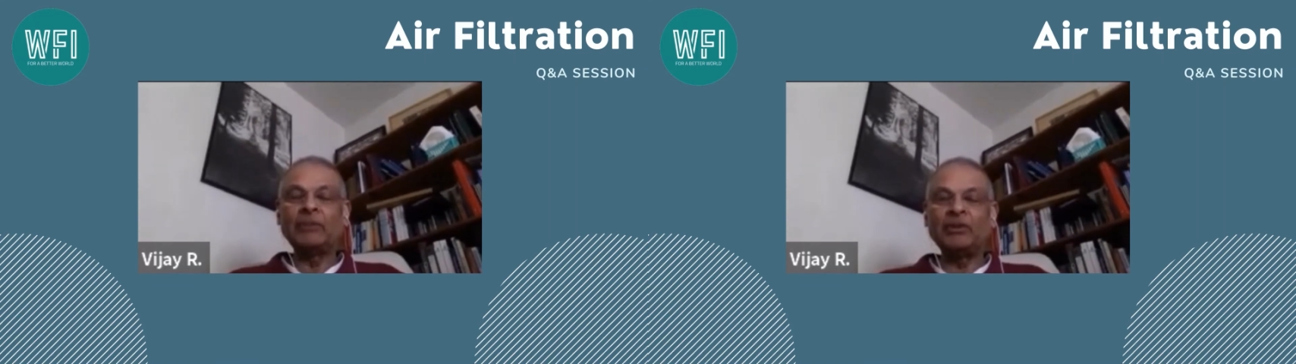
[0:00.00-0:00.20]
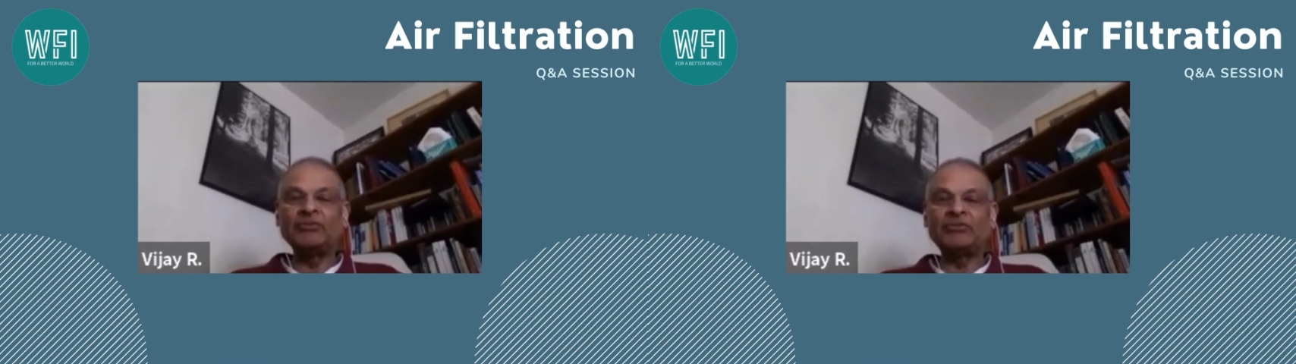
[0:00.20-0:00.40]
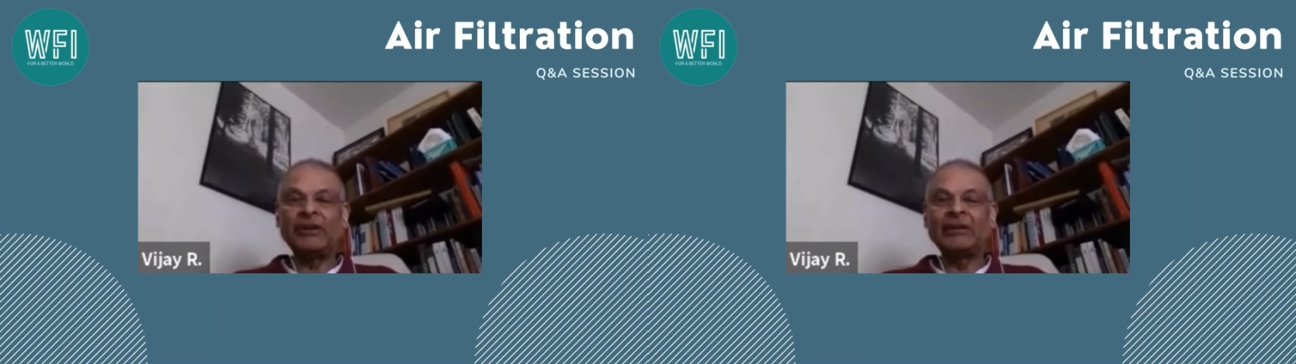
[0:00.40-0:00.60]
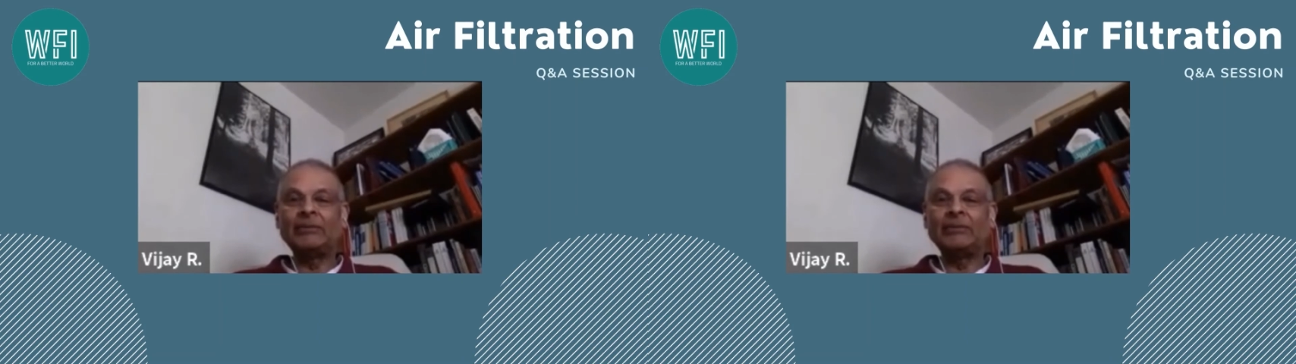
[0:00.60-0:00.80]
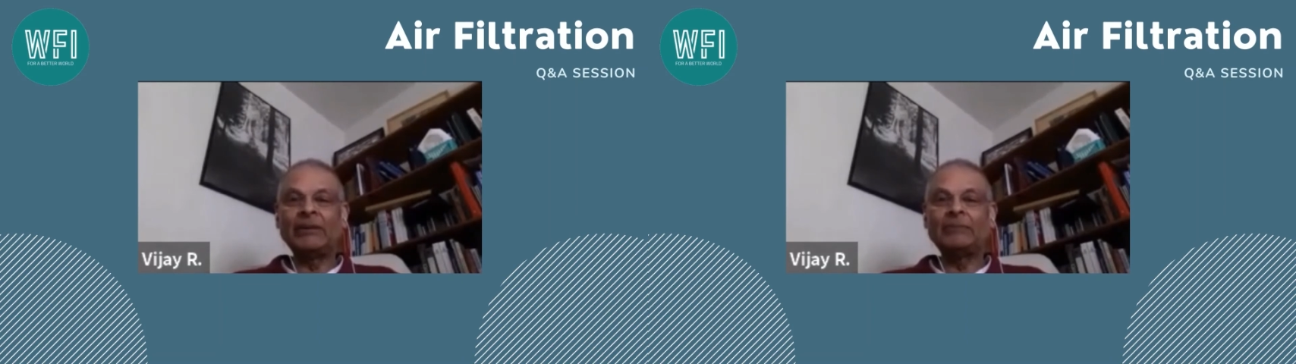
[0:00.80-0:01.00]
You seldom
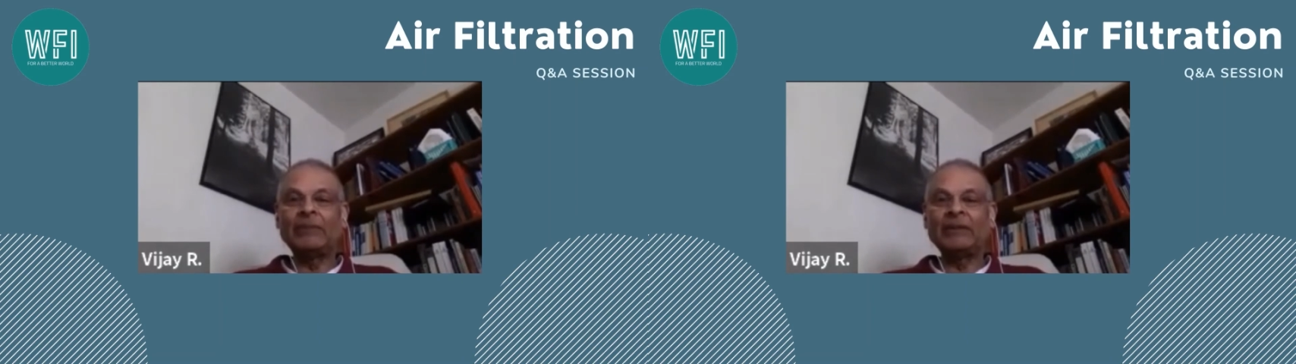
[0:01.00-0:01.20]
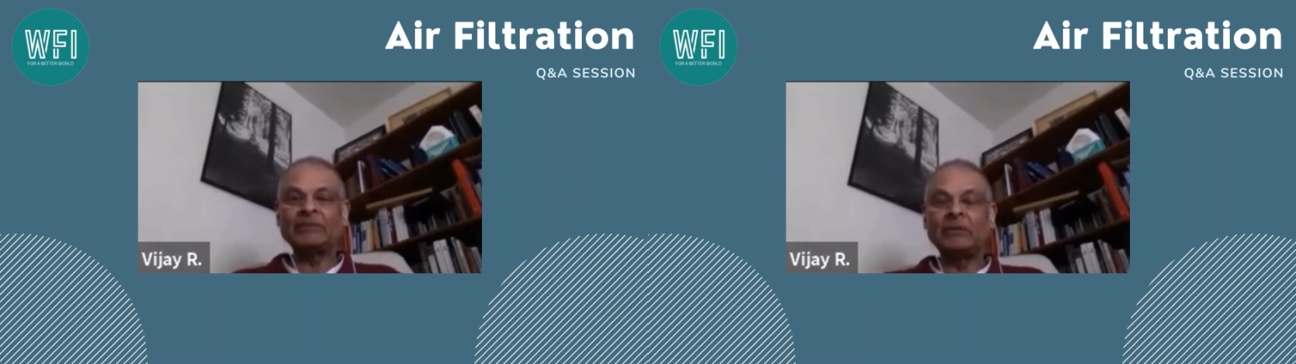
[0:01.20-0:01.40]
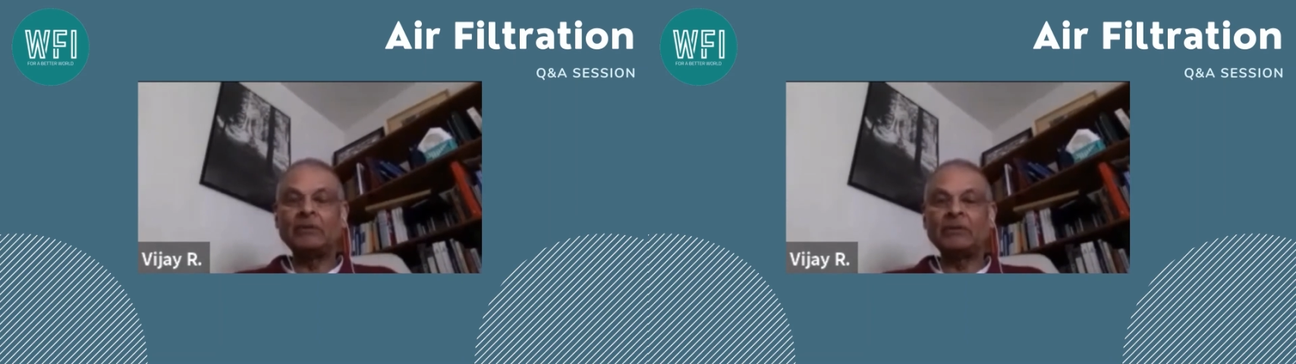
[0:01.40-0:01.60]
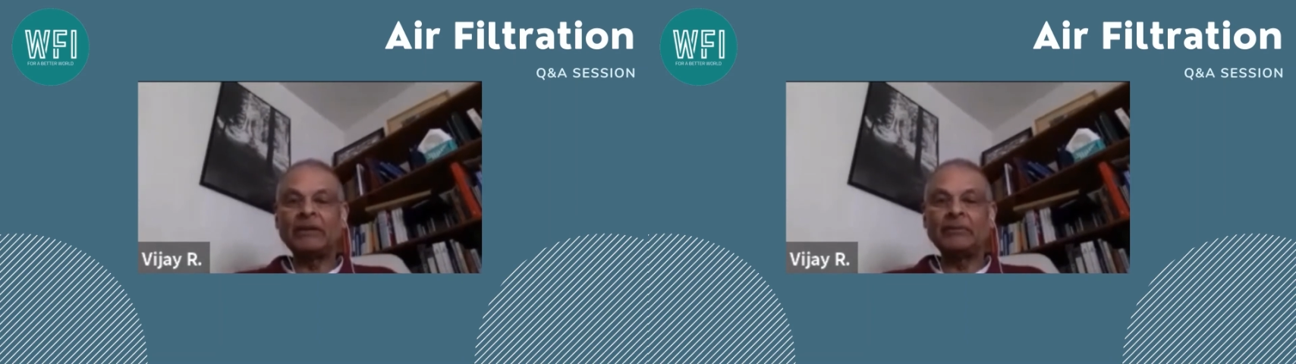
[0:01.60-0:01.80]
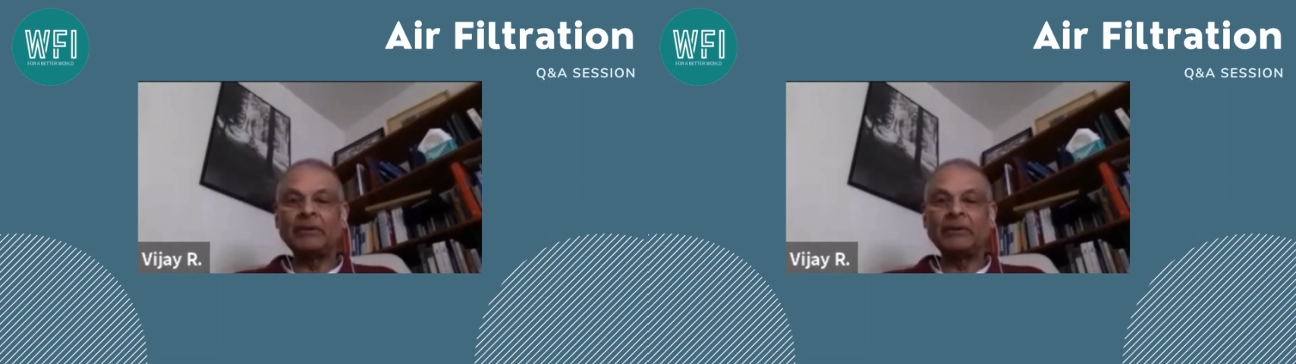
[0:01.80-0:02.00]
replace the
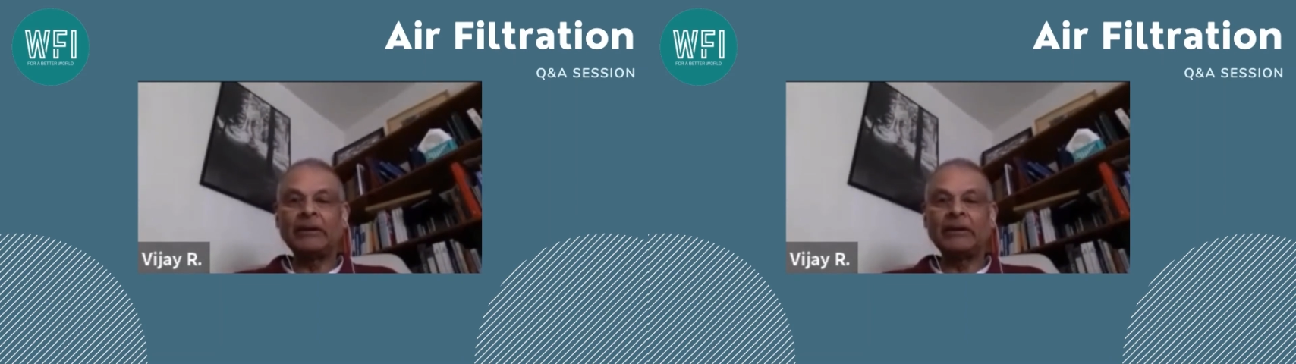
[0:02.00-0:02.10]
goalkeeper.